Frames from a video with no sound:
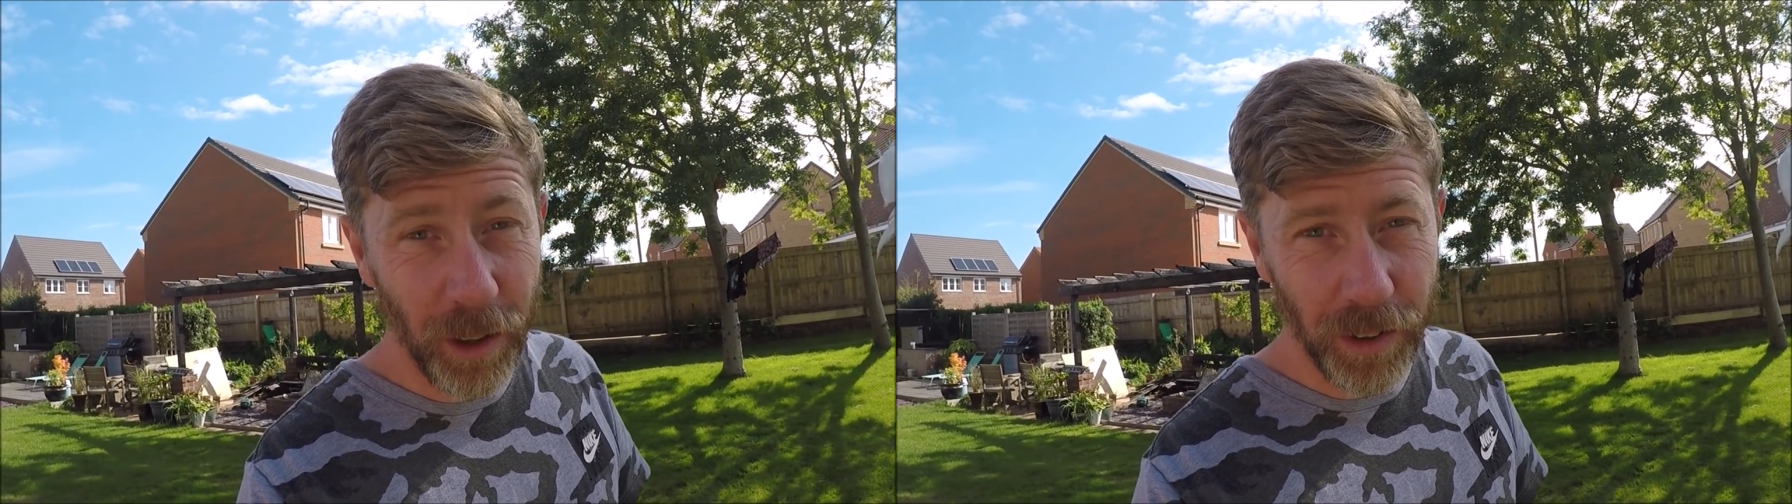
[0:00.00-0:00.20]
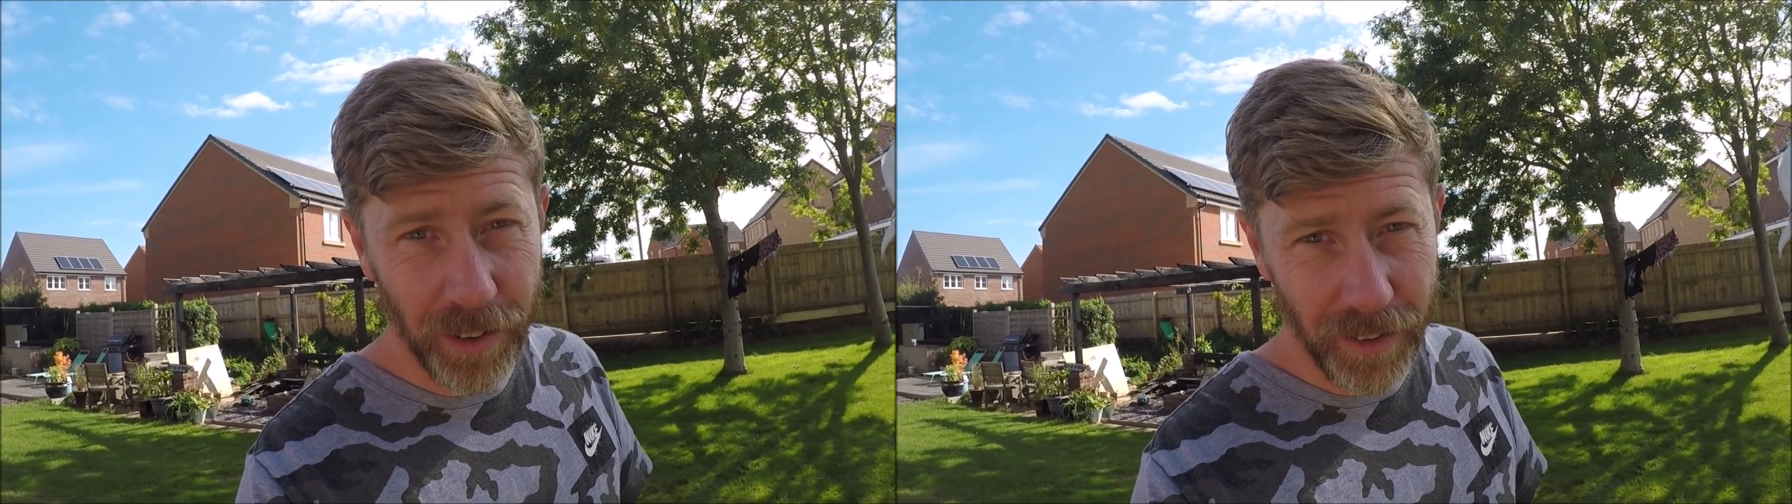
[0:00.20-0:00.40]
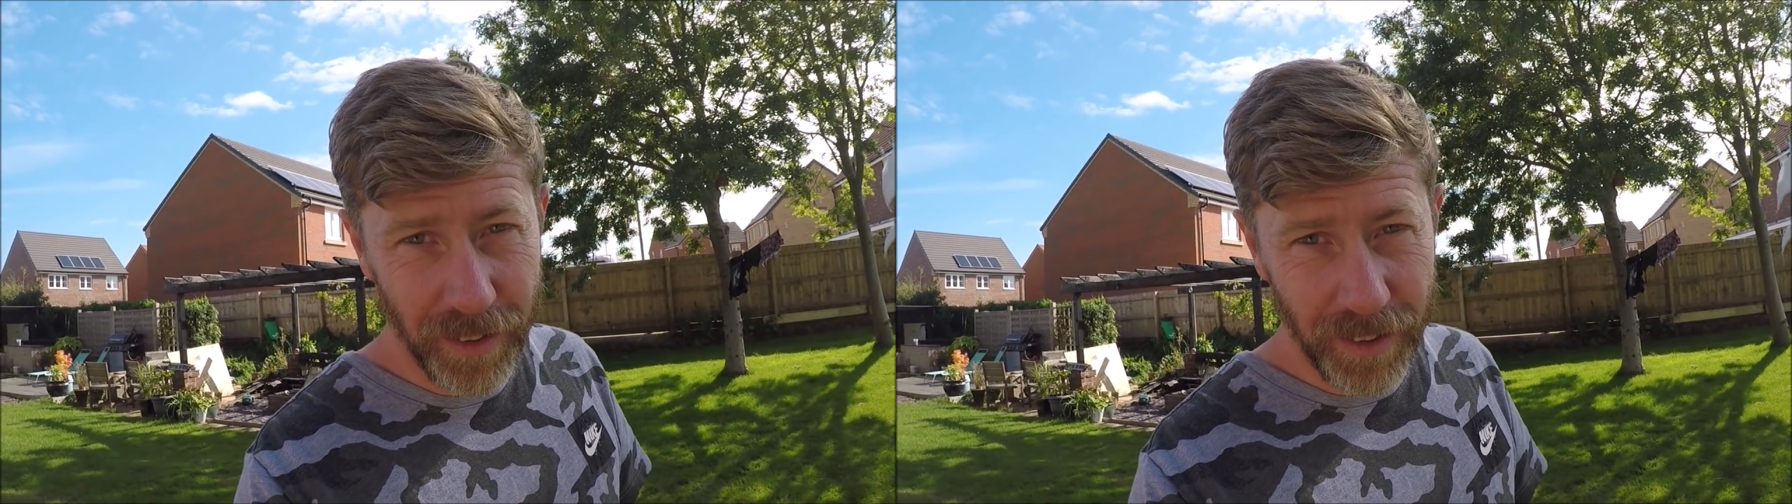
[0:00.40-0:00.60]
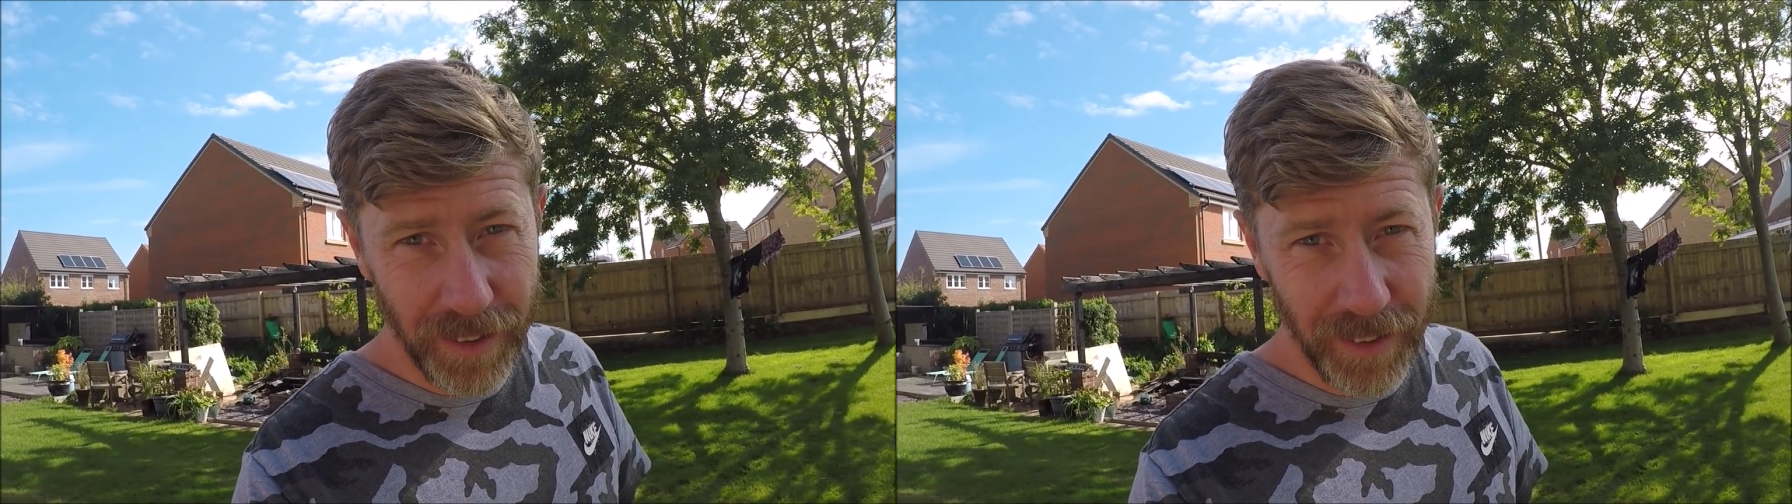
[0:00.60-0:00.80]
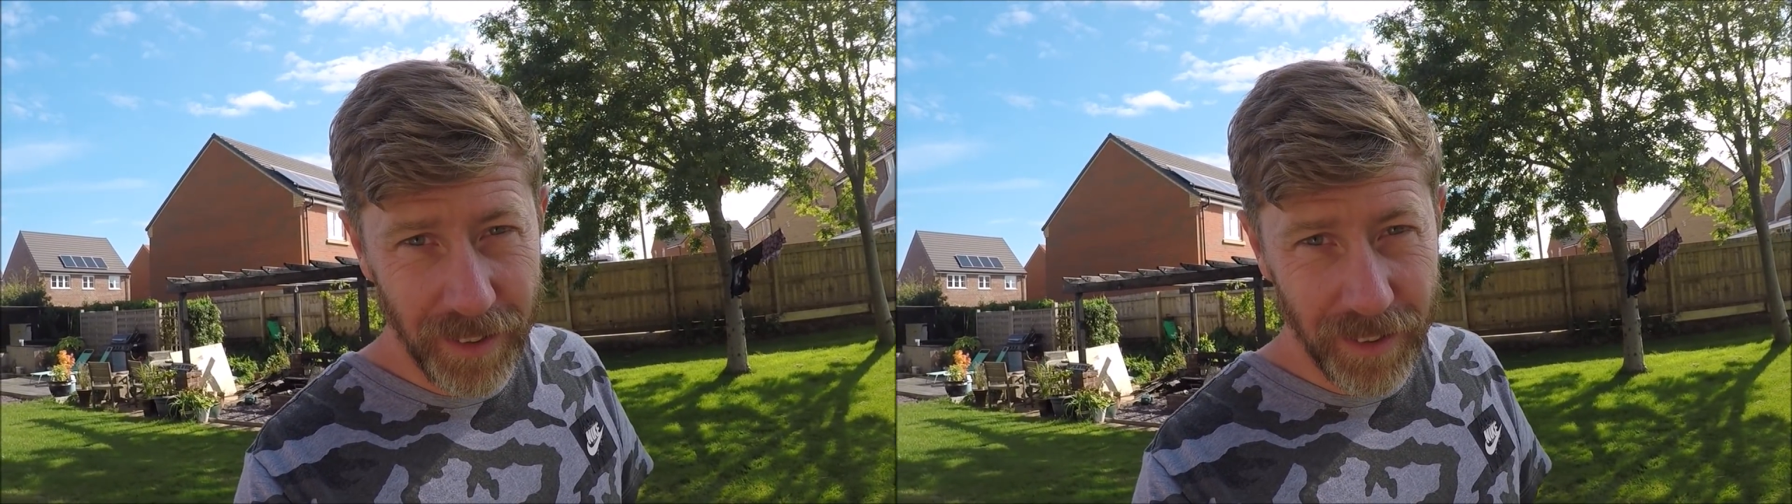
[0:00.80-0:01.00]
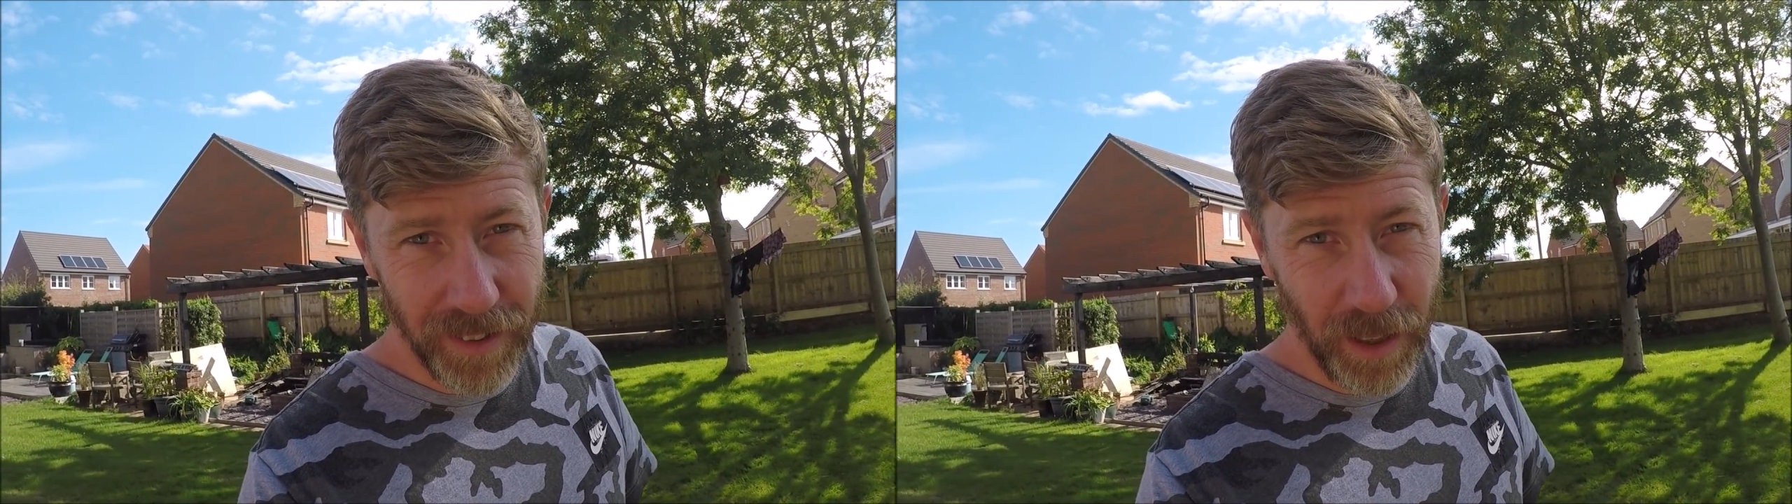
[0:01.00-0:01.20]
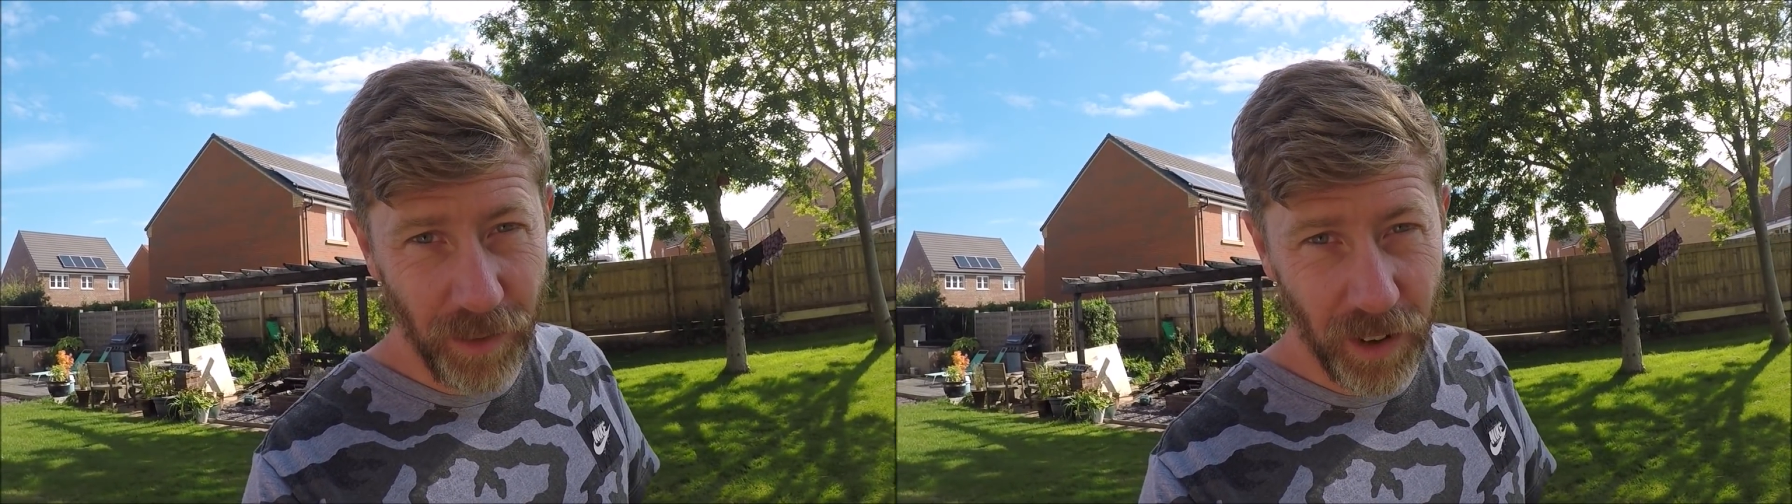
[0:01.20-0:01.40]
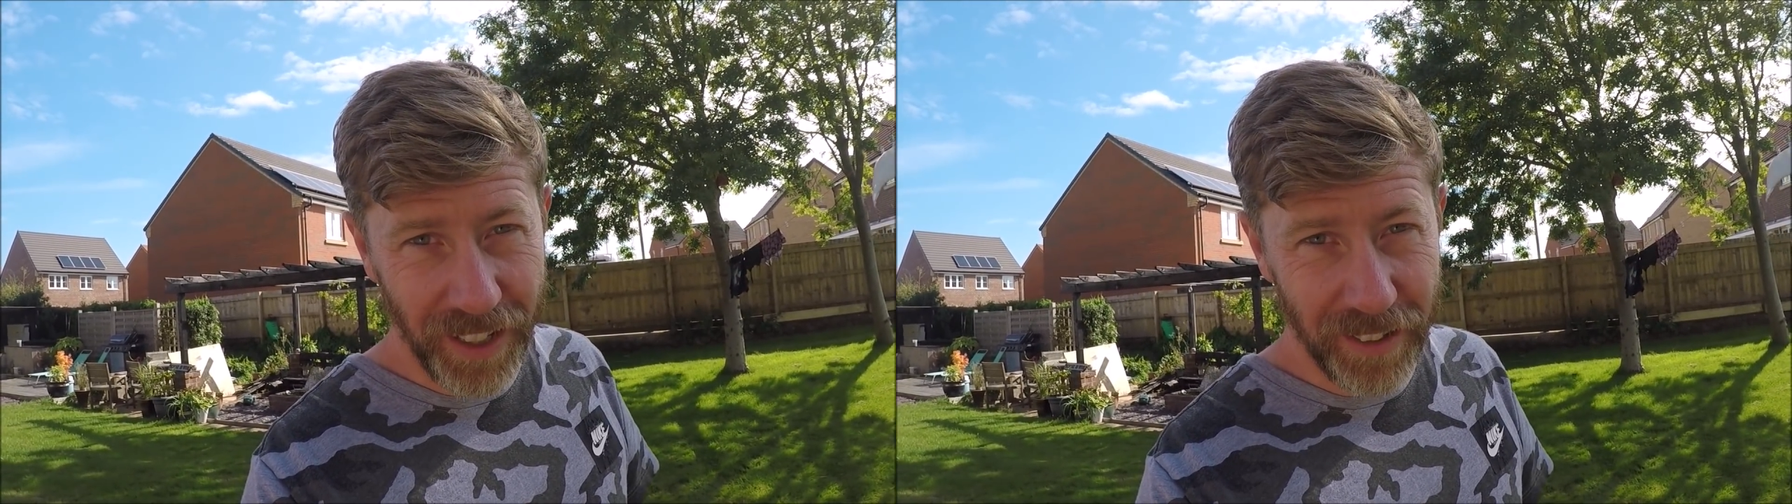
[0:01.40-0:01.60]
on. See how
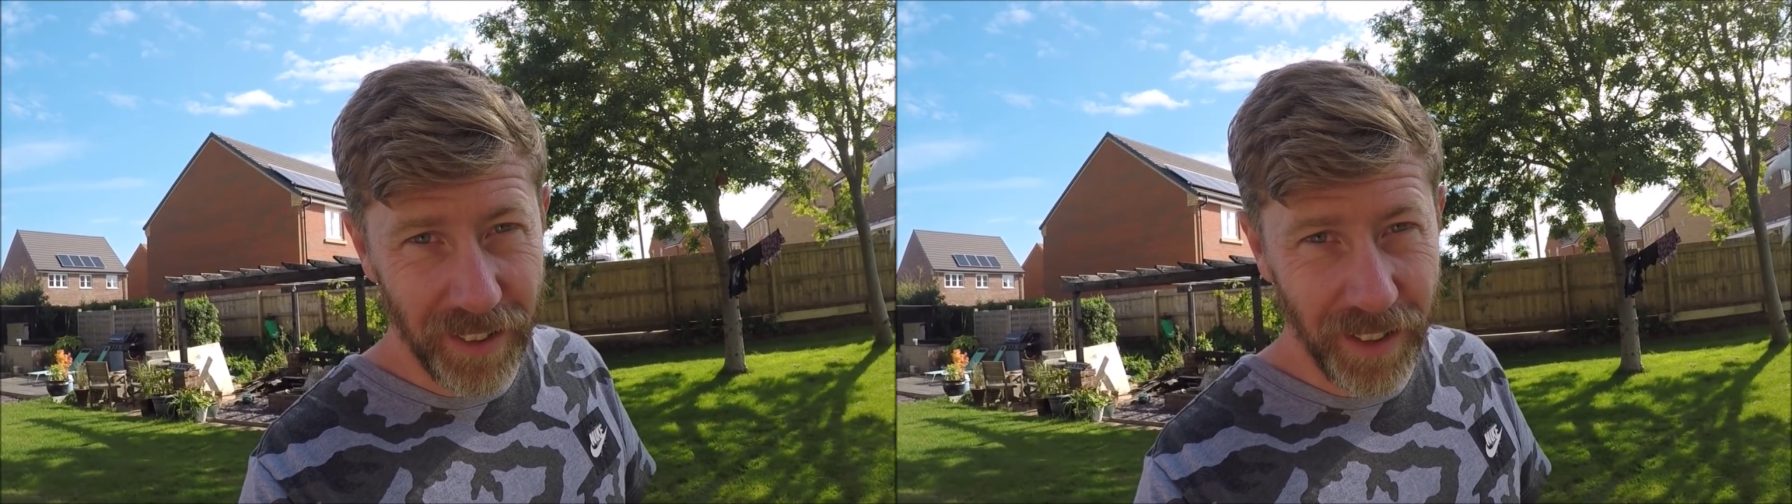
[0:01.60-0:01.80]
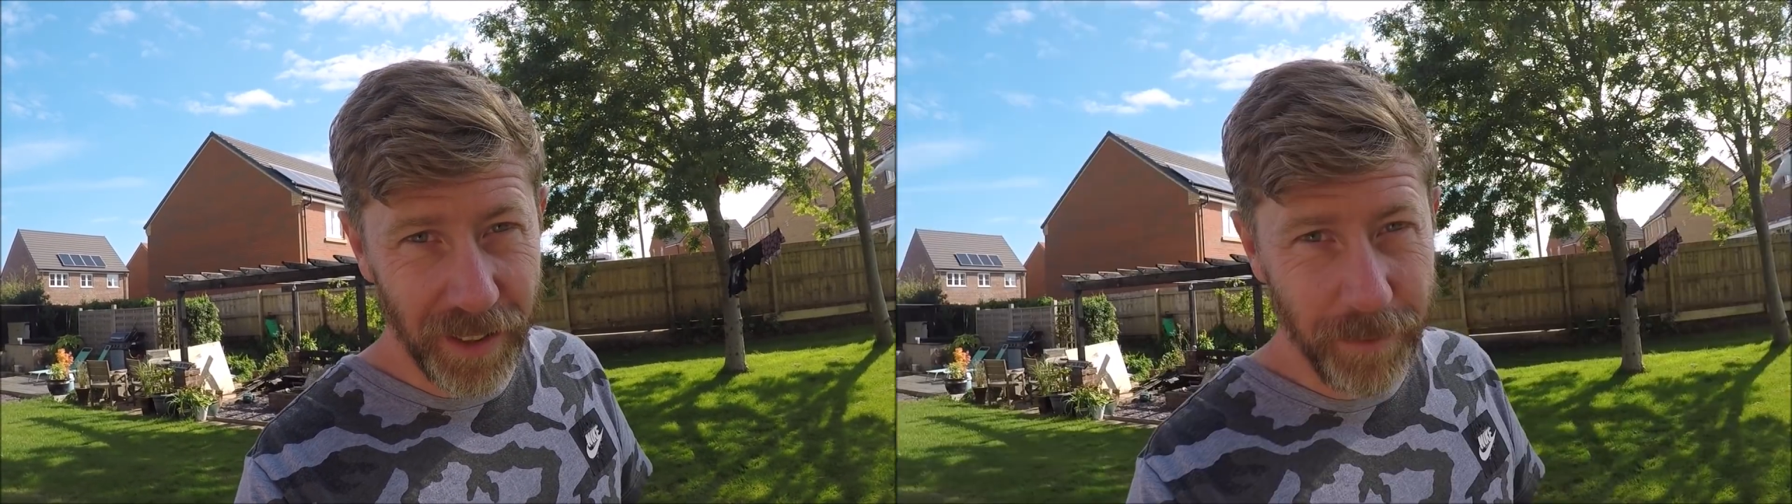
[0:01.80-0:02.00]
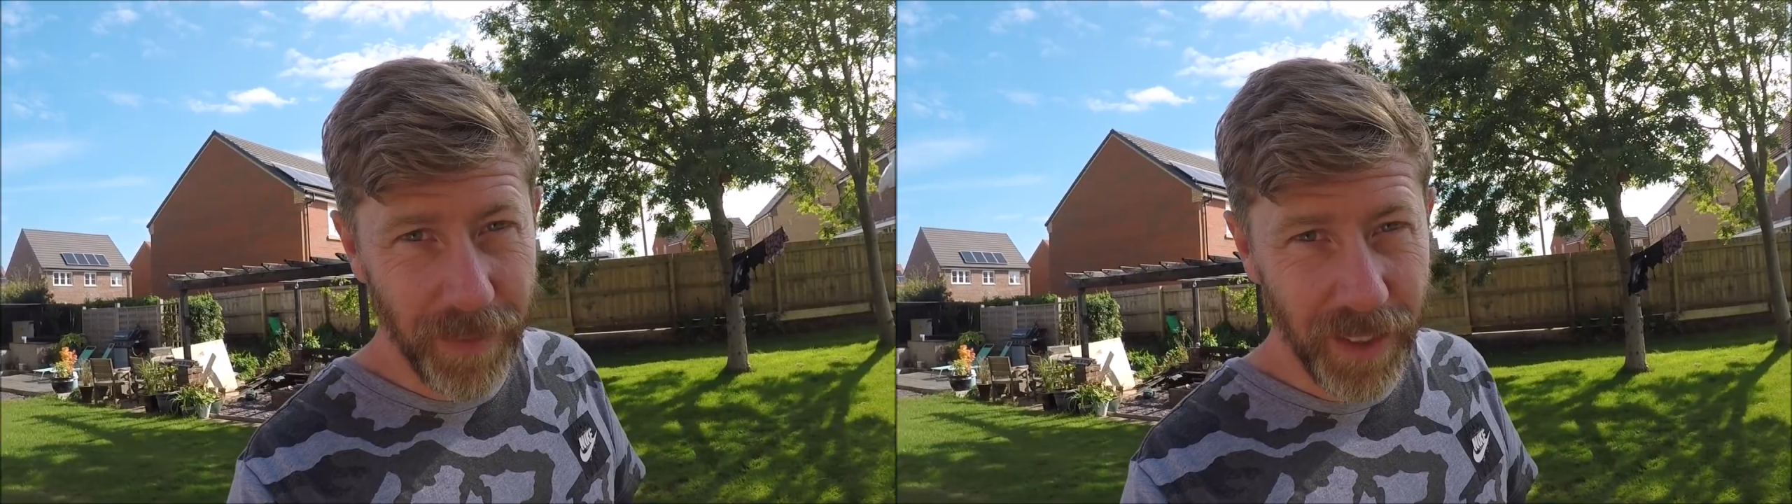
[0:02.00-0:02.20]
far I get today.